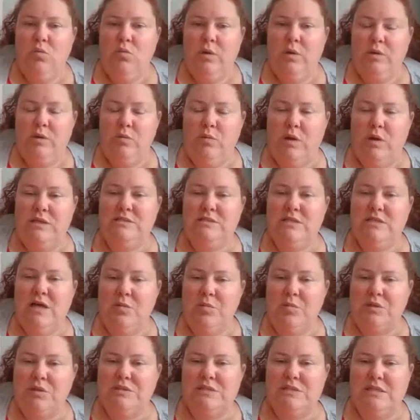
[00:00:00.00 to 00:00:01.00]
when one
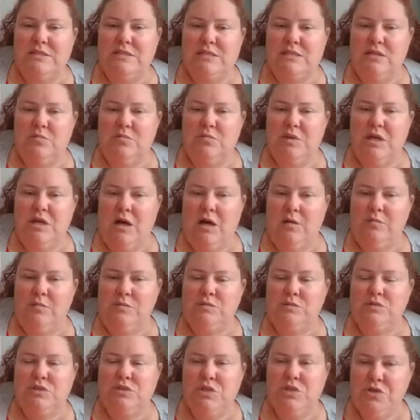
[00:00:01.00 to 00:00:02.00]
doubles it's going to
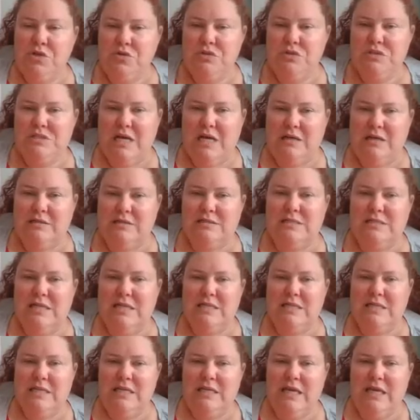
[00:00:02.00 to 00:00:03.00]
become two cells
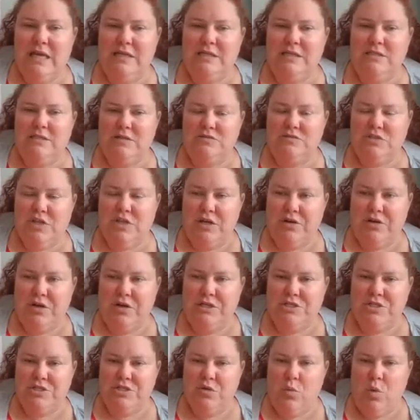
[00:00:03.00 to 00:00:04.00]
at the end of
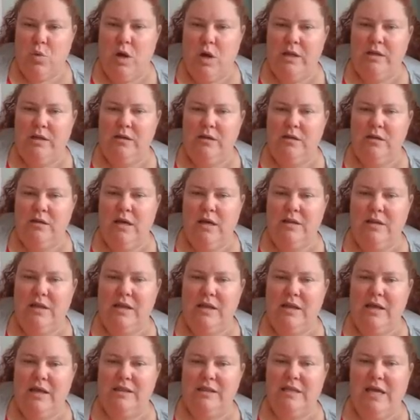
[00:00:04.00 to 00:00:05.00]
generation one and
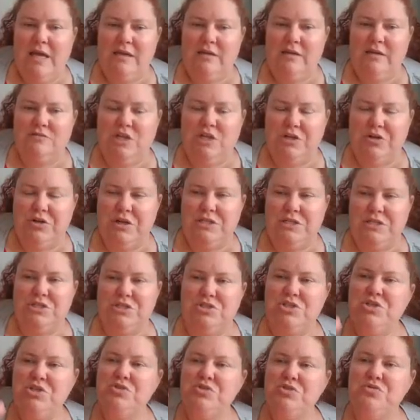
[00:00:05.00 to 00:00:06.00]
then at the end of
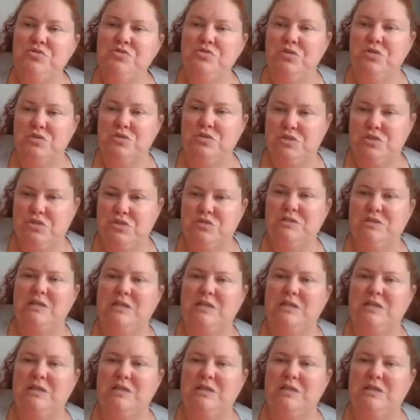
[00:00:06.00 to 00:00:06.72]
generation two, those two